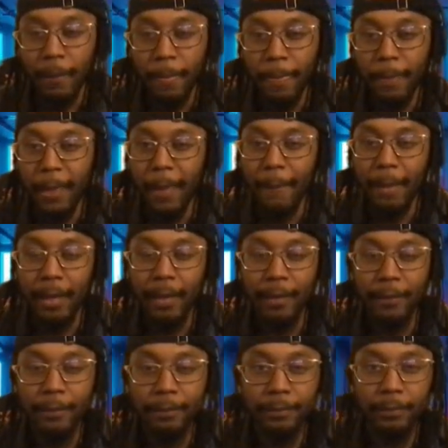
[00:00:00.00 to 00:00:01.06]
You know what I
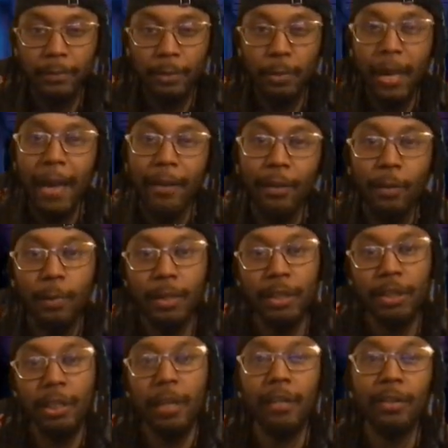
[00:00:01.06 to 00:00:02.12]
mean? You gotta know when to
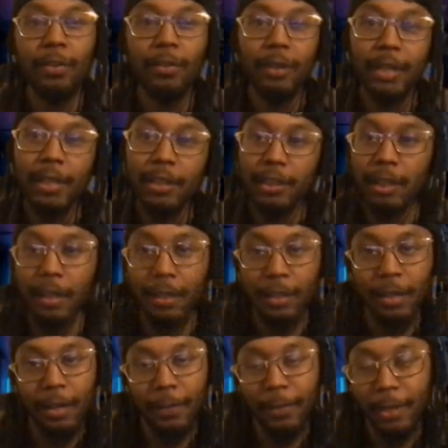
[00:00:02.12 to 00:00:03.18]
turn it on and turn it
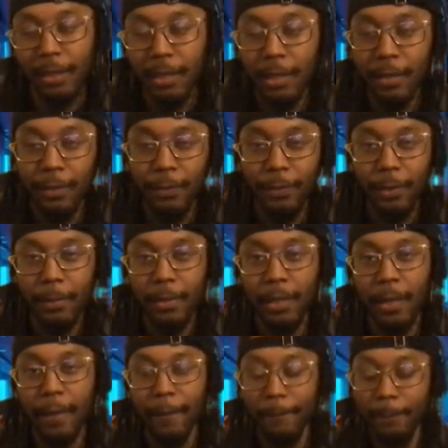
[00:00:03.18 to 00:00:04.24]
off. I think you feel me.
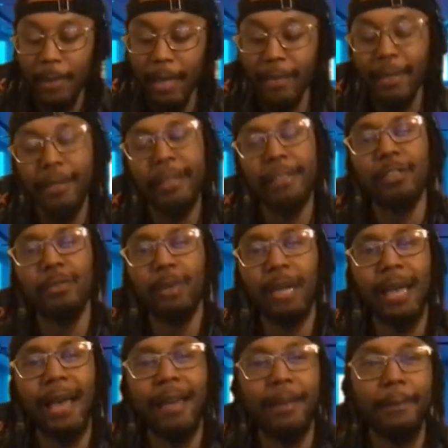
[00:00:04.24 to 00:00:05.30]
Like I think that's what
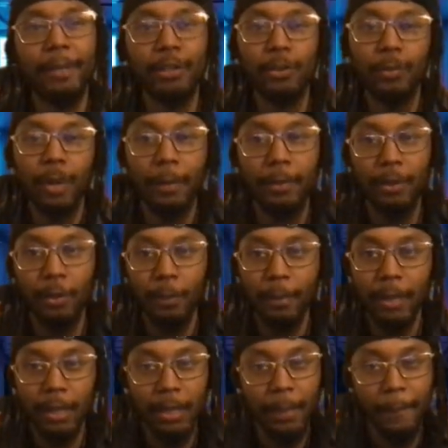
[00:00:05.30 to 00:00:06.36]
kind of messed you up a little
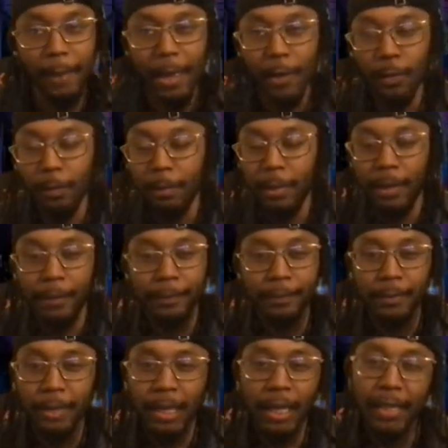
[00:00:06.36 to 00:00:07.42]
bit in the battle, but
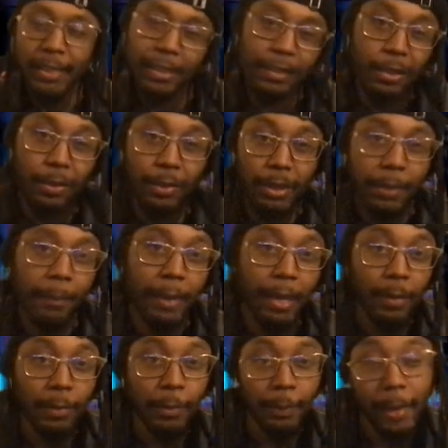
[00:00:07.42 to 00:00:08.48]
it's still a
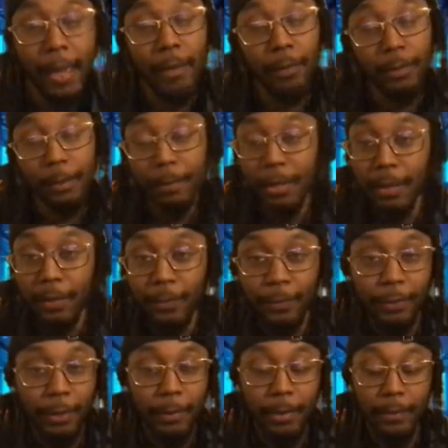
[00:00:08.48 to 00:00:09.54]
debatable battle to me. You
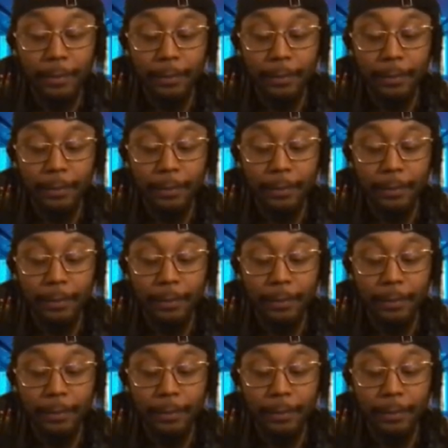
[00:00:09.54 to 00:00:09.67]
feel me?